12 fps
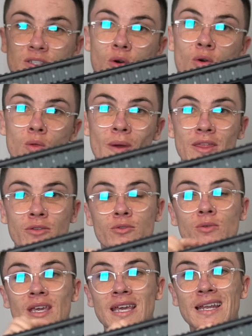all the way
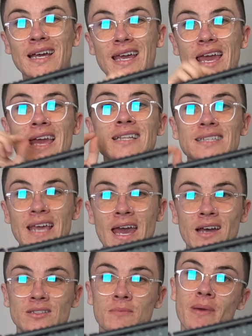through, inner and
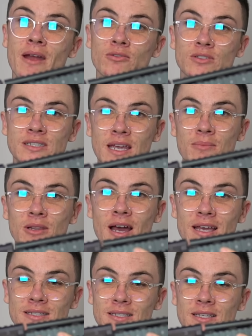outer barrel
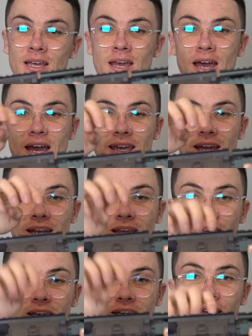stabilizers. Again,
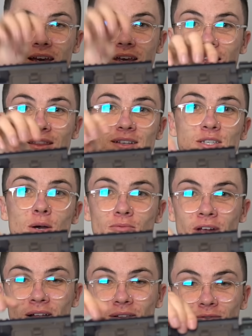the top
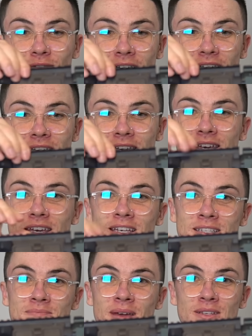rail right here
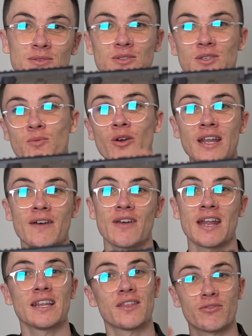is metal, so you won't have
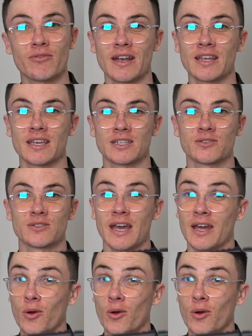any threading issues at